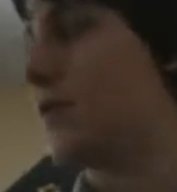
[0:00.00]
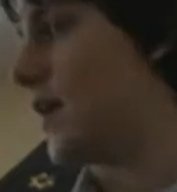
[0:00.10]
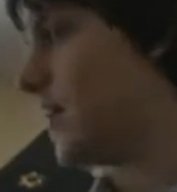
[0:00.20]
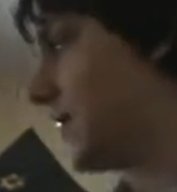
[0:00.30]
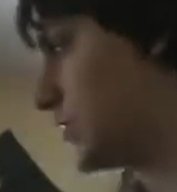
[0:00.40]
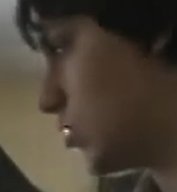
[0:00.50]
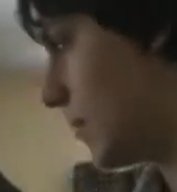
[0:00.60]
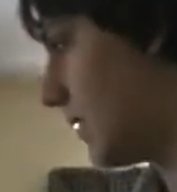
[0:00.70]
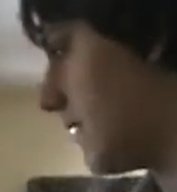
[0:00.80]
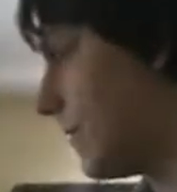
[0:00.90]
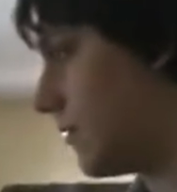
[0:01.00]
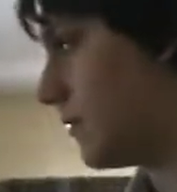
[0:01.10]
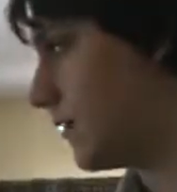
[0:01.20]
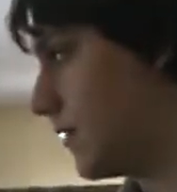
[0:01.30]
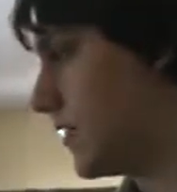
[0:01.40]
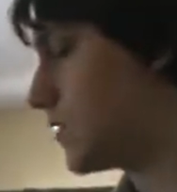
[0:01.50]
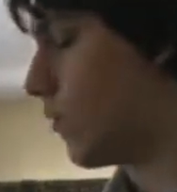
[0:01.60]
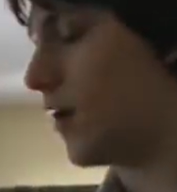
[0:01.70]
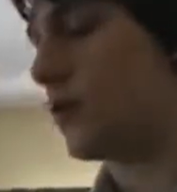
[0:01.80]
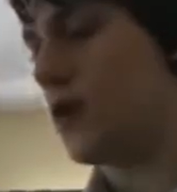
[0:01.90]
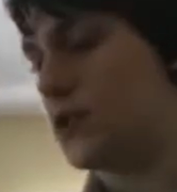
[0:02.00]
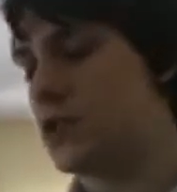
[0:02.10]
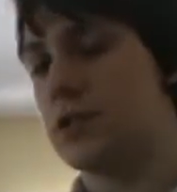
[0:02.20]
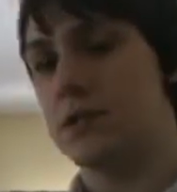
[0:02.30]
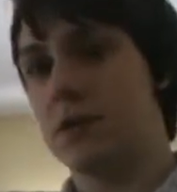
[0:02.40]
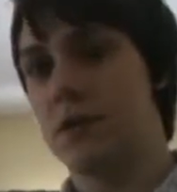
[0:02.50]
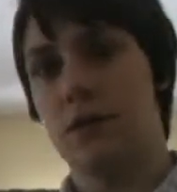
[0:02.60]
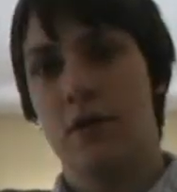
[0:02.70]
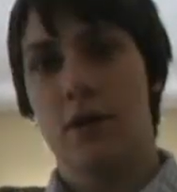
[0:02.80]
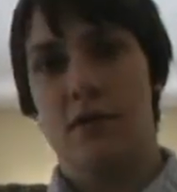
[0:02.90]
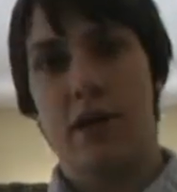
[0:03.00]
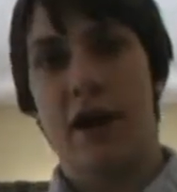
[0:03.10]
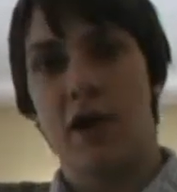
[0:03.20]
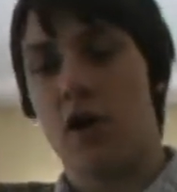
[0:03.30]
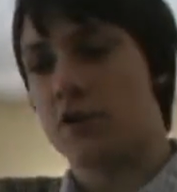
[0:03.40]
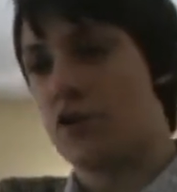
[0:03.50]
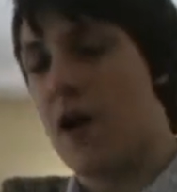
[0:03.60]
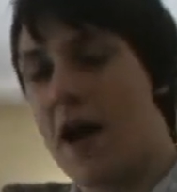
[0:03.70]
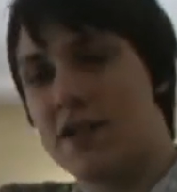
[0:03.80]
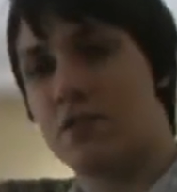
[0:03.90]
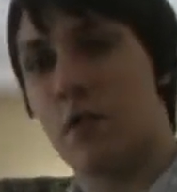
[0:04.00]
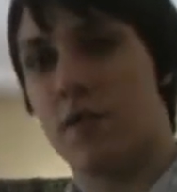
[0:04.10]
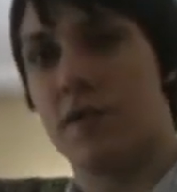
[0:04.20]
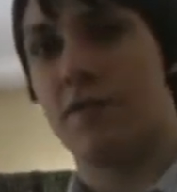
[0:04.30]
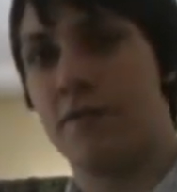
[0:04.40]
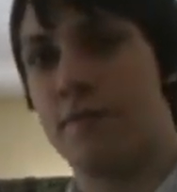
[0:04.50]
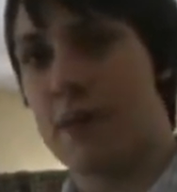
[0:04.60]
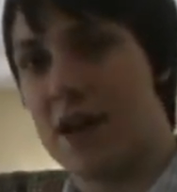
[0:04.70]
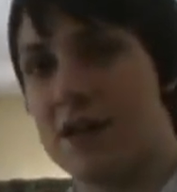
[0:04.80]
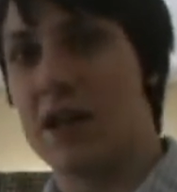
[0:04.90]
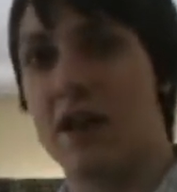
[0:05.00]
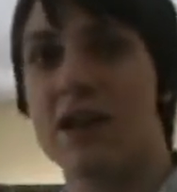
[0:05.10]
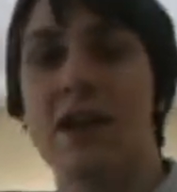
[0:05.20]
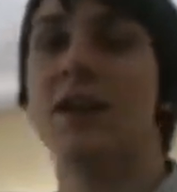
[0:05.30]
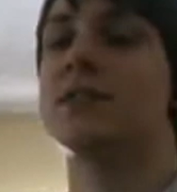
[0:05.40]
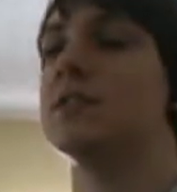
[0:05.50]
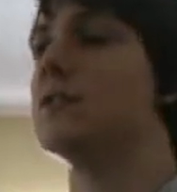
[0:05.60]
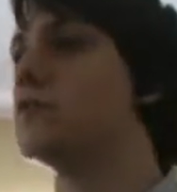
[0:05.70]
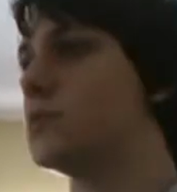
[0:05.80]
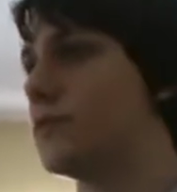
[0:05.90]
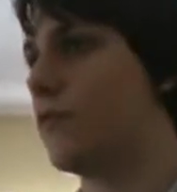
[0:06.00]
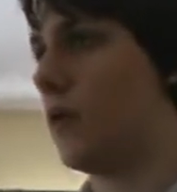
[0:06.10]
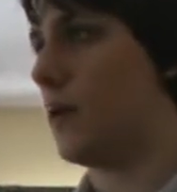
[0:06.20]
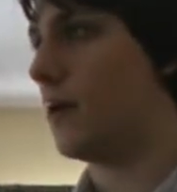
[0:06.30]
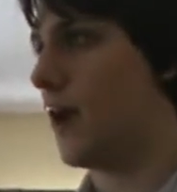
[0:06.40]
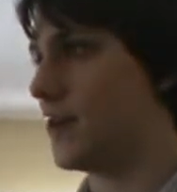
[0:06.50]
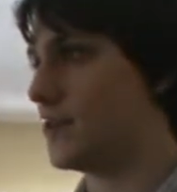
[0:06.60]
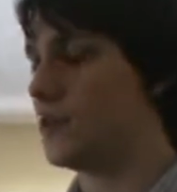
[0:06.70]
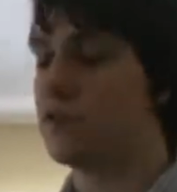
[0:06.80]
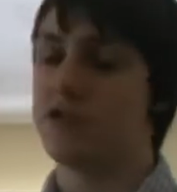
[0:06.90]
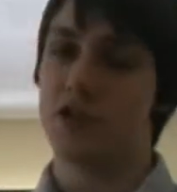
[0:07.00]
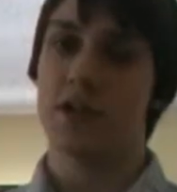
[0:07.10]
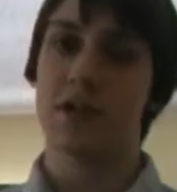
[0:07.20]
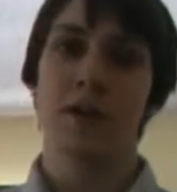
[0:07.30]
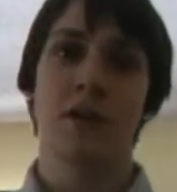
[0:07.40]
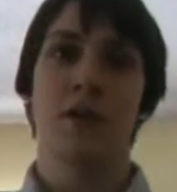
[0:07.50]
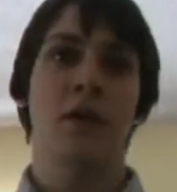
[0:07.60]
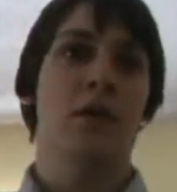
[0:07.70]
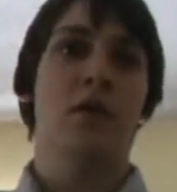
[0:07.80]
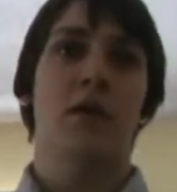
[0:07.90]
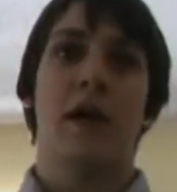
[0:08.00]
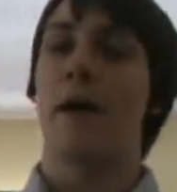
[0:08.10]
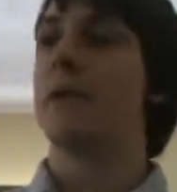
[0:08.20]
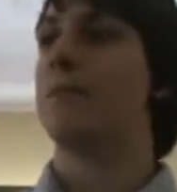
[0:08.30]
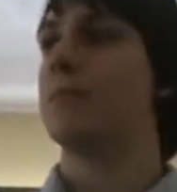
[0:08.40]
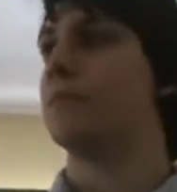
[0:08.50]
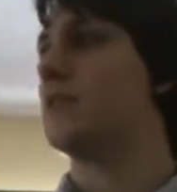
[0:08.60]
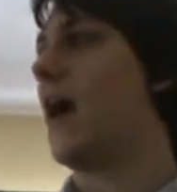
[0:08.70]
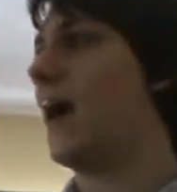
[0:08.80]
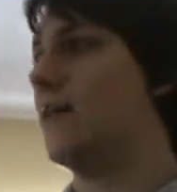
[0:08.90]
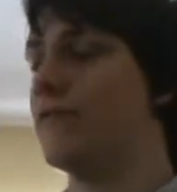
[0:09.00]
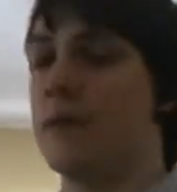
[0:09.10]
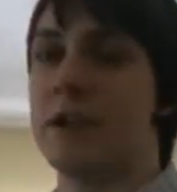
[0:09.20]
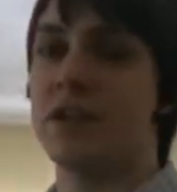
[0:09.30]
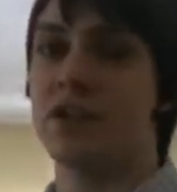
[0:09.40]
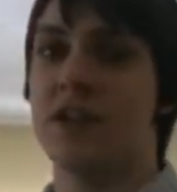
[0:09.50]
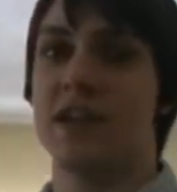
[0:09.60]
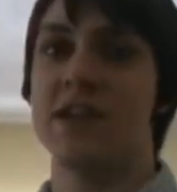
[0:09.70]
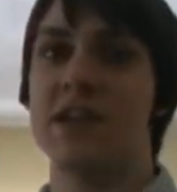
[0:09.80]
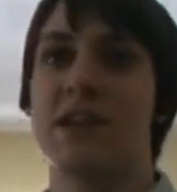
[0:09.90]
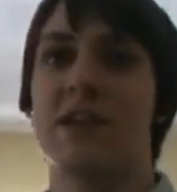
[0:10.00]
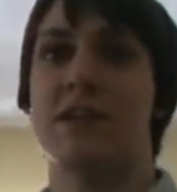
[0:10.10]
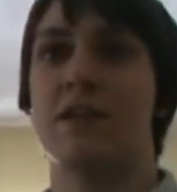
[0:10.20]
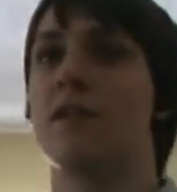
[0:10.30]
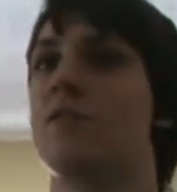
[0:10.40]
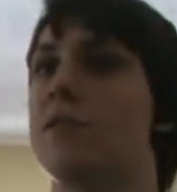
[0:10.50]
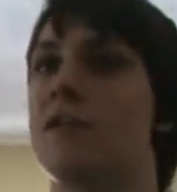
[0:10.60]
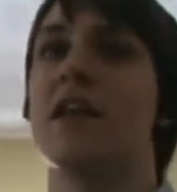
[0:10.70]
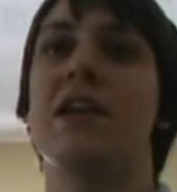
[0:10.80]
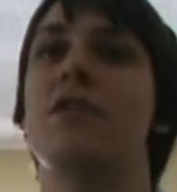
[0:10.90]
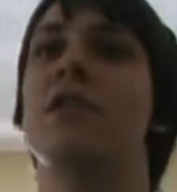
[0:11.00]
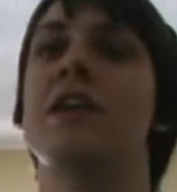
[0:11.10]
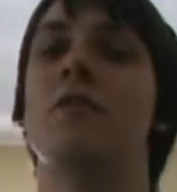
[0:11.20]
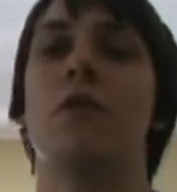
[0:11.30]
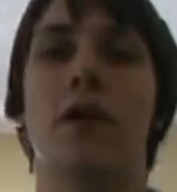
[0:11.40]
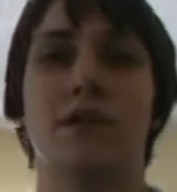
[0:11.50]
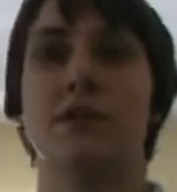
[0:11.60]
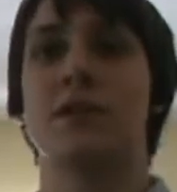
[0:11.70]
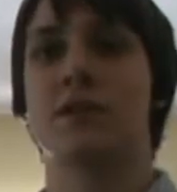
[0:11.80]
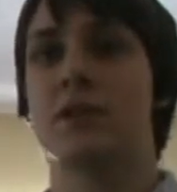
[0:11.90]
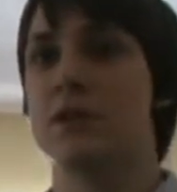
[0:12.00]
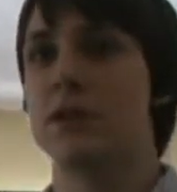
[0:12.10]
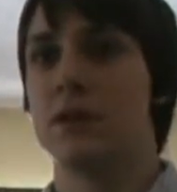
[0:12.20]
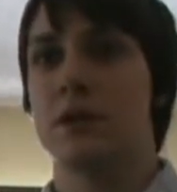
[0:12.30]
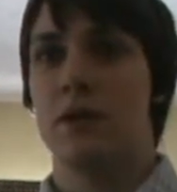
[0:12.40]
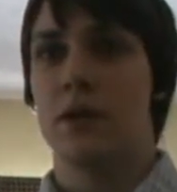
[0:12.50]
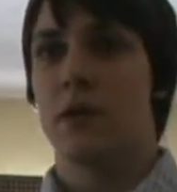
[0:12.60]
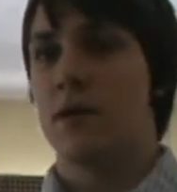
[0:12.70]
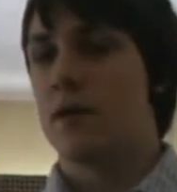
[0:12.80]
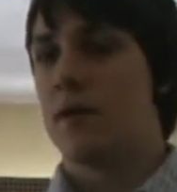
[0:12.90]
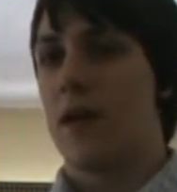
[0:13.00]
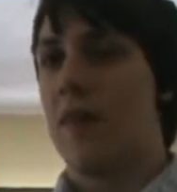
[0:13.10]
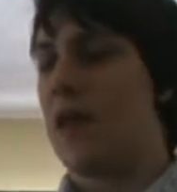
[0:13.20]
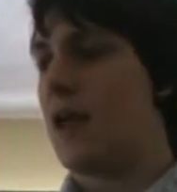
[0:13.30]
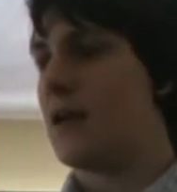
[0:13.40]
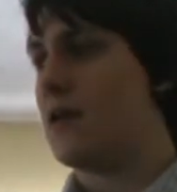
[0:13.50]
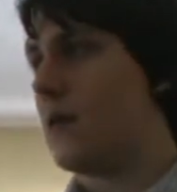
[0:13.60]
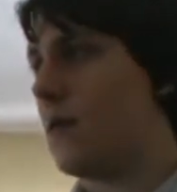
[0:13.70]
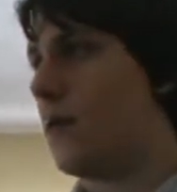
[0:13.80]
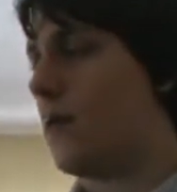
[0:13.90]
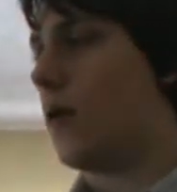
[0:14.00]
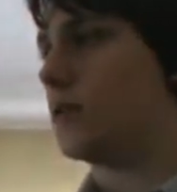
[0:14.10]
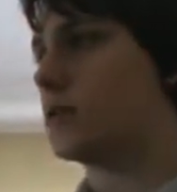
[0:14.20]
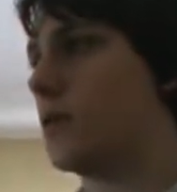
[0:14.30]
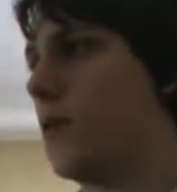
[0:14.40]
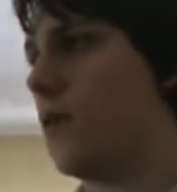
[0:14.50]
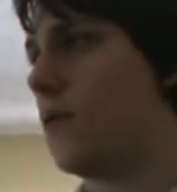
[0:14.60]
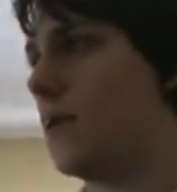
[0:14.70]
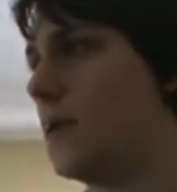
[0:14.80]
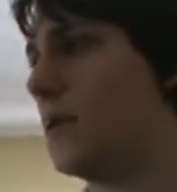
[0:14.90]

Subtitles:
they kill so many people? Is one question. Then I also asked what were the main techniques used for execution, how many people died from each technique, were there any unique ones, and then also